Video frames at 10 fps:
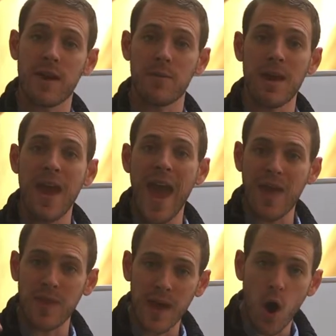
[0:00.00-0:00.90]
him.
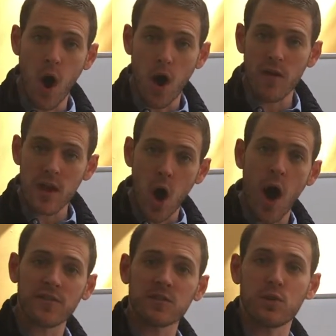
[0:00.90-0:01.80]
And they are the
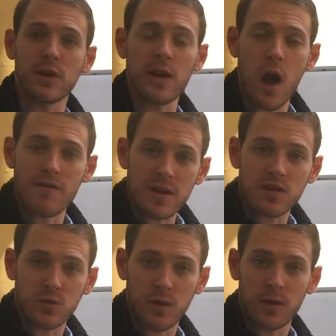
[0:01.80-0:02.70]
offspring of
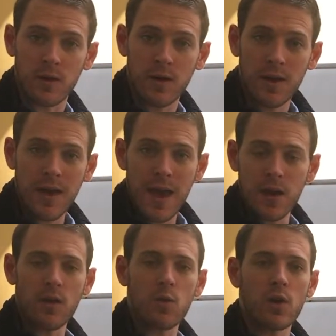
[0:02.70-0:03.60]
Israel.
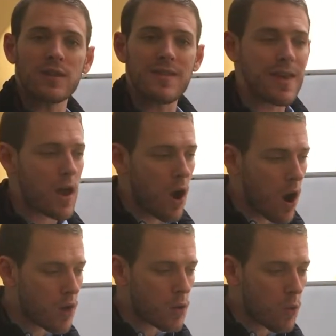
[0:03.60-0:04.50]
In other words, they
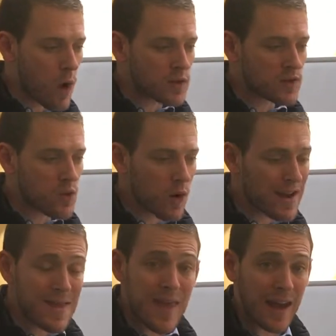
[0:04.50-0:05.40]
are the ones who
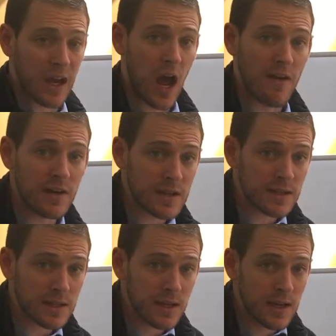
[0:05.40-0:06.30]
are in that
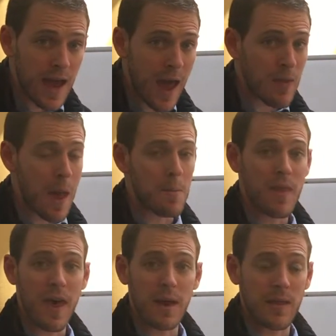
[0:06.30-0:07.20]
covenant and
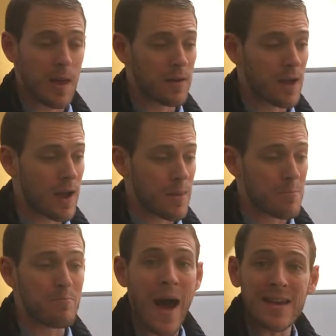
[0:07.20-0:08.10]
that
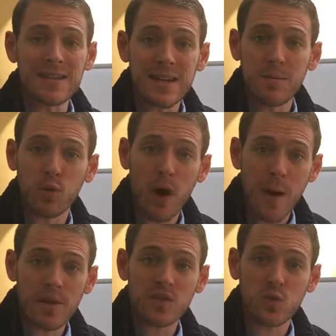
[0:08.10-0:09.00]
binding
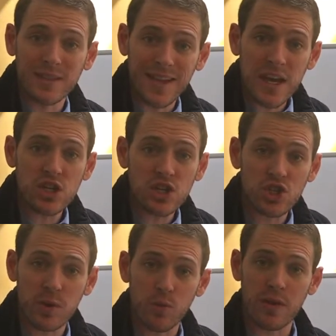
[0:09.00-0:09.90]
promise
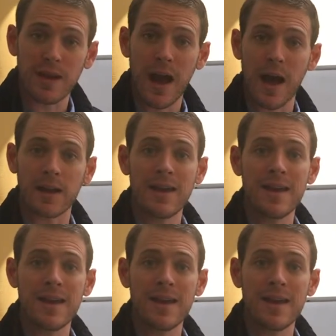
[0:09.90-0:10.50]
relationship with God.